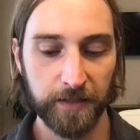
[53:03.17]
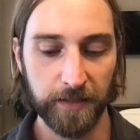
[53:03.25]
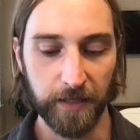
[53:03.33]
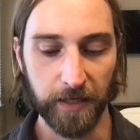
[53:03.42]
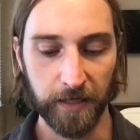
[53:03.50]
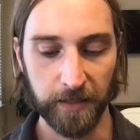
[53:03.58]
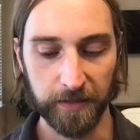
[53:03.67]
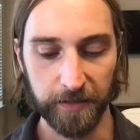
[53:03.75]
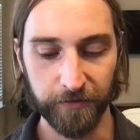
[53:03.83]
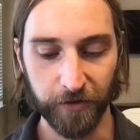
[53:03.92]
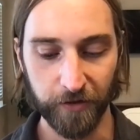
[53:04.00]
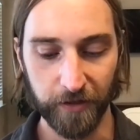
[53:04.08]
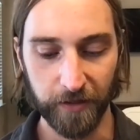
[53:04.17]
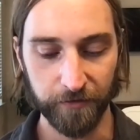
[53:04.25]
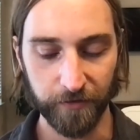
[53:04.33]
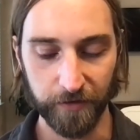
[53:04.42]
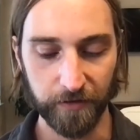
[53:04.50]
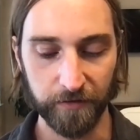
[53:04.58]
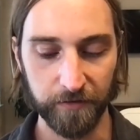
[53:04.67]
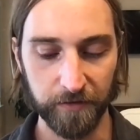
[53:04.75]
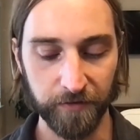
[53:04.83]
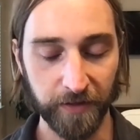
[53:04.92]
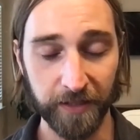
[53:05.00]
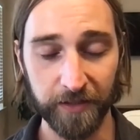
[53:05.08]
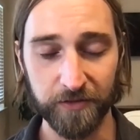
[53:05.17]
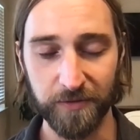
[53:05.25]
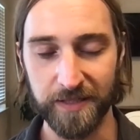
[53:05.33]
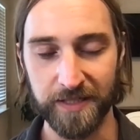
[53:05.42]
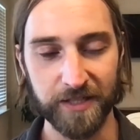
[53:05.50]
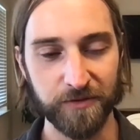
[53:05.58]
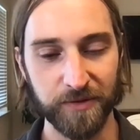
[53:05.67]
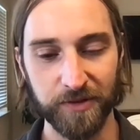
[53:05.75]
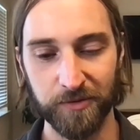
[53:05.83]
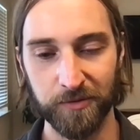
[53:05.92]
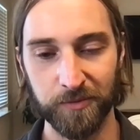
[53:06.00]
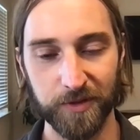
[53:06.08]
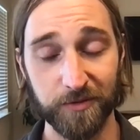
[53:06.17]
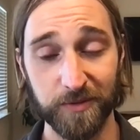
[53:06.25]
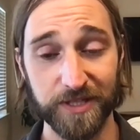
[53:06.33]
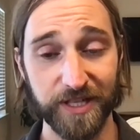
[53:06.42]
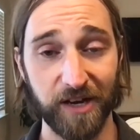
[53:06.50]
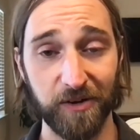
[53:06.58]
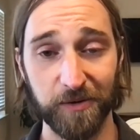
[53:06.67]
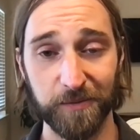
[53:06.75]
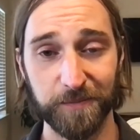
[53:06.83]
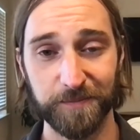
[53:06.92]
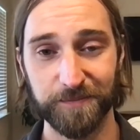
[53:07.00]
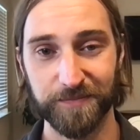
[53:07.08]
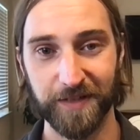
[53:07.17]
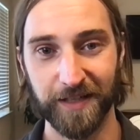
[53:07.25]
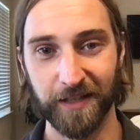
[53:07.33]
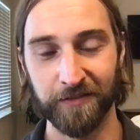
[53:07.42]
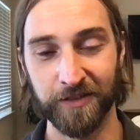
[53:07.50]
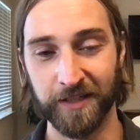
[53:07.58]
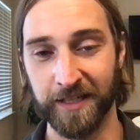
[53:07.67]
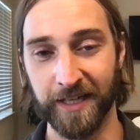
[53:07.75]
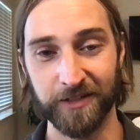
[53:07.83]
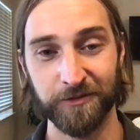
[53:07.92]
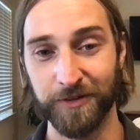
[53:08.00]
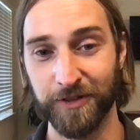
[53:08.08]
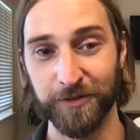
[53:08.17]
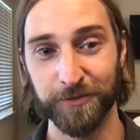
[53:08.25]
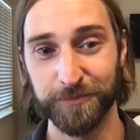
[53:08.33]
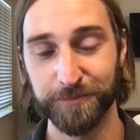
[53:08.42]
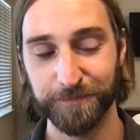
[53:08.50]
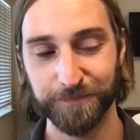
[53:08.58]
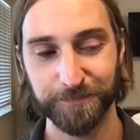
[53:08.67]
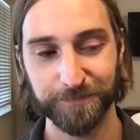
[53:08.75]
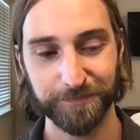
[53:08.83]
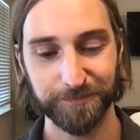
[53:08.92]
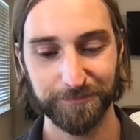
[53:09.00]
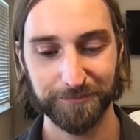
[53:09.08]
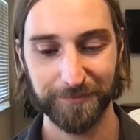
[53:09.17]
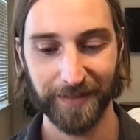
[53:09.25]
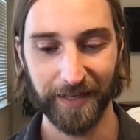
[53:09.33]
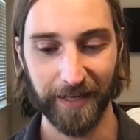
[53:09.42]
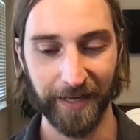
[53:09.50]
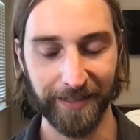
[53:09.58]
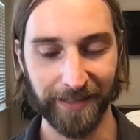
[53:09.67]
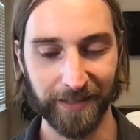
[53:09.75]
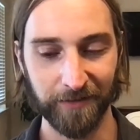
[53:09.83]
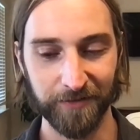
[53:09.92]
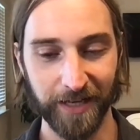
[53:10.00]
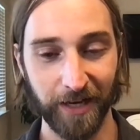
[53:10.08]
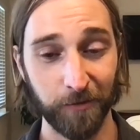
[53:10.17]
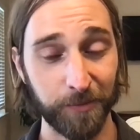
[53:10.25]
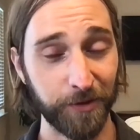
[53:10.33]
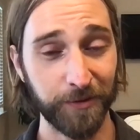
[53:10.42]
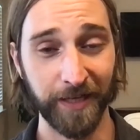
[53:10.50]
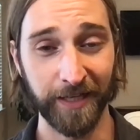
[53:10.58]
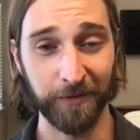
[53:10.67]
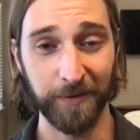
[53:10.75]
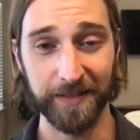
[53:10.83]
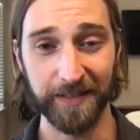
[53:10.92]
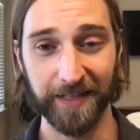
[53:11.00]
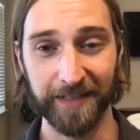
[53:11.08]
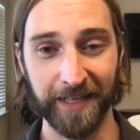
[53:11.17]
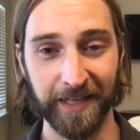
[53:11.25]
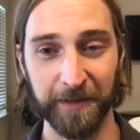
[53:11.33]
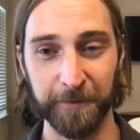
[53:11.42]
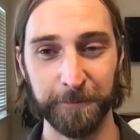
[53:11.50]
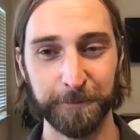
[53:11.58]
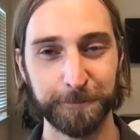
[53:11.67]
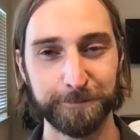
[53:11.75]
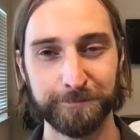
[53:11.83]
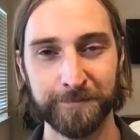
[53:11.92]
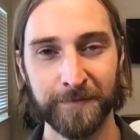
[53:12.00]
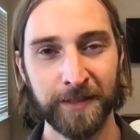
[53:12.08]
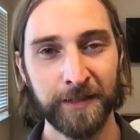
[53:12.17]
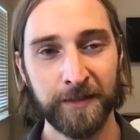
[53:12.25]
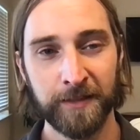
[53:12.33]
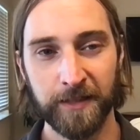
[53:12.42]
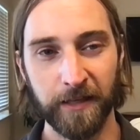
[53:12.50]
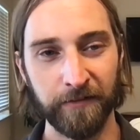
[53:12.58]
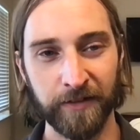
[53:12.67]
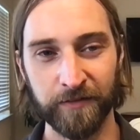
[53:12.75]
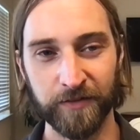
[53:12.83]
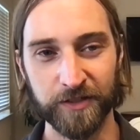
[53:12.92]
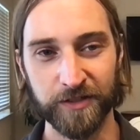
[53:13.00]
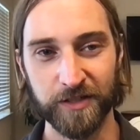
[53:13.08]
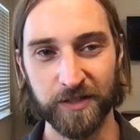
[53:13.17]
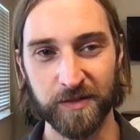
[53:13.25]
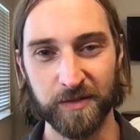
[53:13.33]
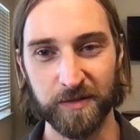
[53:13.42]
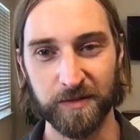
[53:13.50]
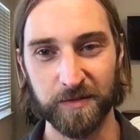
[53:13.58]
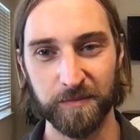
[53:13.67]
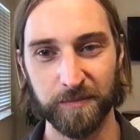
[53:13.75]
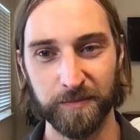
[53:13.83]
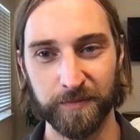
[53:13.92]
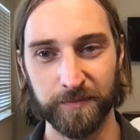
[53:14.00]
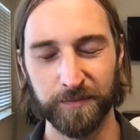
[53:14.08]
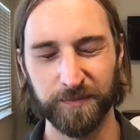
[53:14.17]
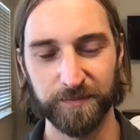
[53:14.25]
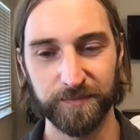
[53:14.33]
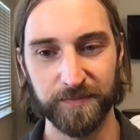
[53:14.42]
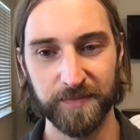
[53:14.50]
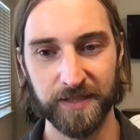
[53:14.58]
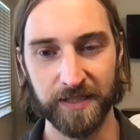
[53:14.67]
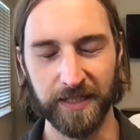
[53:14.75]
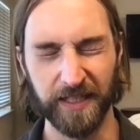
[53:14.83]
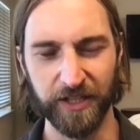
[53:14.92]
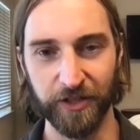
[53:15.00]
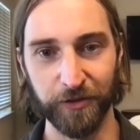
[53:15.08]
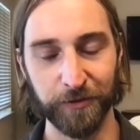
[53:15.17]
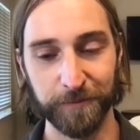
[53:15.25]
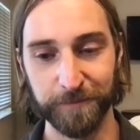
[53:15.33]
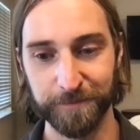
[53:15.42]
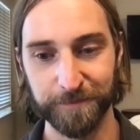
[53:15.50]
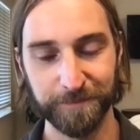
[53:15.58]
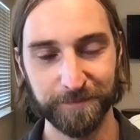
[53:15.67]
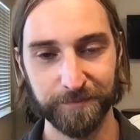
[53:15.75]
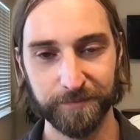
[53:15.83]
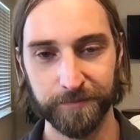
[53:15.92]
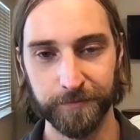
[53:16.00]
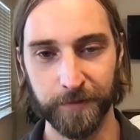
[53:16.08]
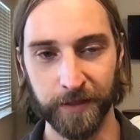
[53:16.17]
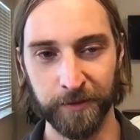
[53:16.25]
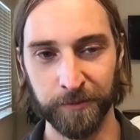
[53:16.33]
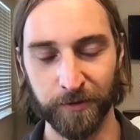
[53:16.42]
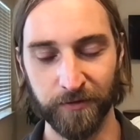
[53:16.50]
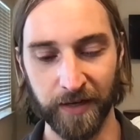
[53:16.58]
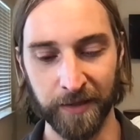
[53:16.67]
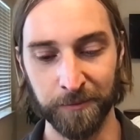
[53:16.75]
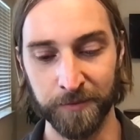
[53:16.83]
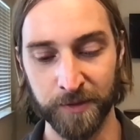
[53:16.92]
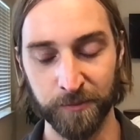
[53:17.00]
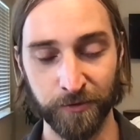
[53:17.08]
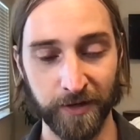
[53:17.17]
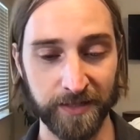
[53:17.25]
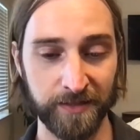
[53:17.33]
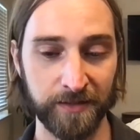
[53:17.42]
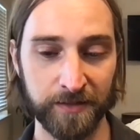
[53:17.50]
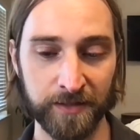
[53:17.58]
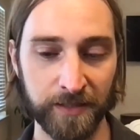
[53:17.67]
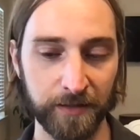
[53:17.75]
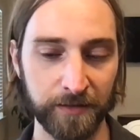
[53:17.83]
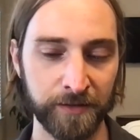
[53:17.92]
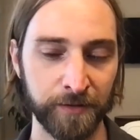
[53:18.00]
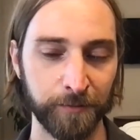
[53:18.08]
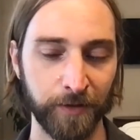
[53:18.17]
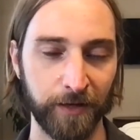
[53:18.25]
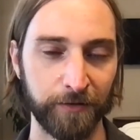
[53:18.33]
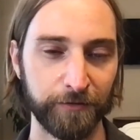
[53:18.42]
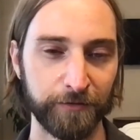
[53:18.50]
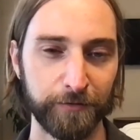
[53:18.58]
If any of this resonates with you, please reach out. I'd love to connect with you, and I'd love to help you in any way that I can, even if it's just seeing you and providing some presence and some love.